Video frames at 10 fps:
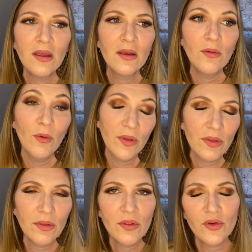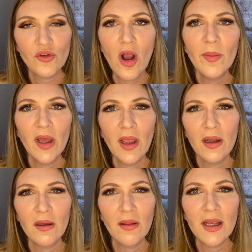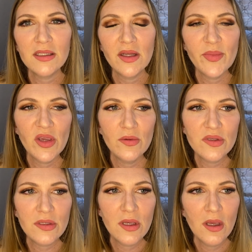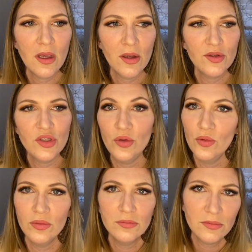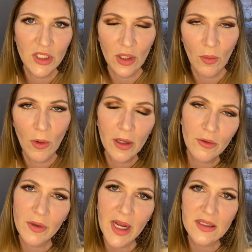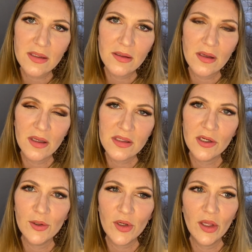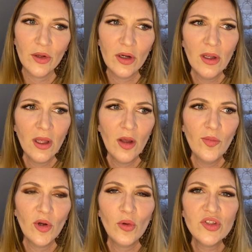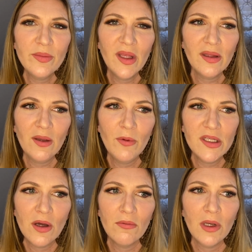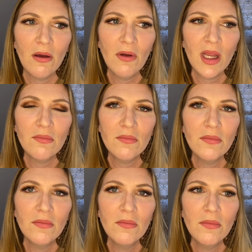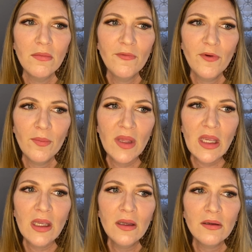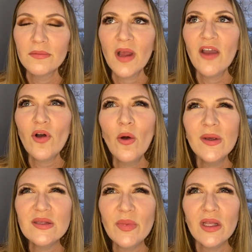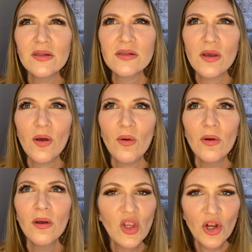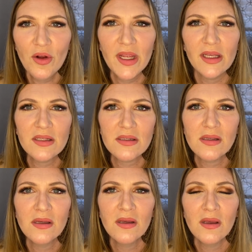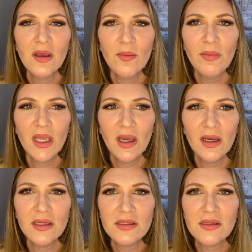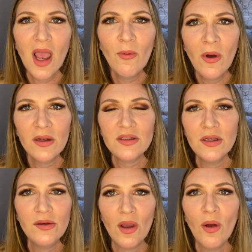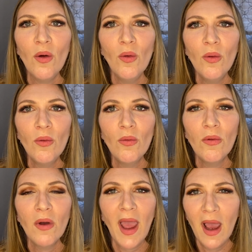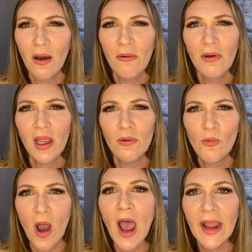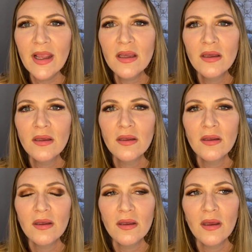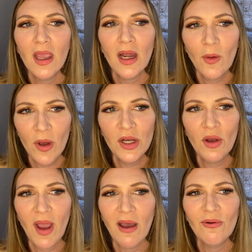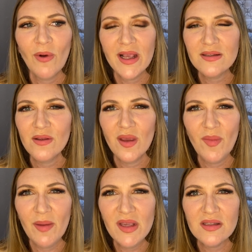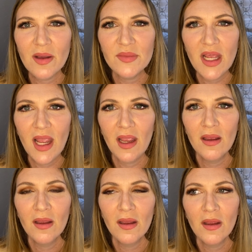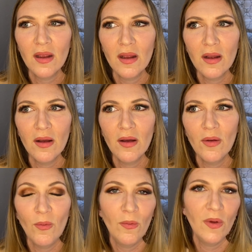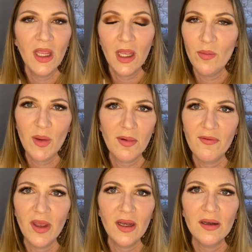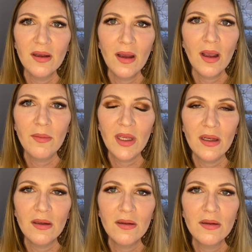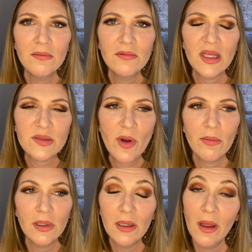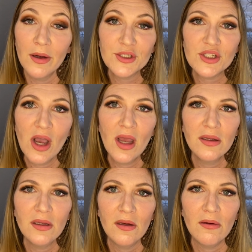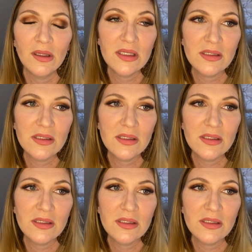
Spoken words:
with the trauma and neglect and abuse to, you know, what creates a serial killer. But ultimately we don't know. And for me, I've always been so curious because want to know how and why. And I want to know how and why so that maybe someday it can be prevented. I mean, that's probably a long shot, you know, at least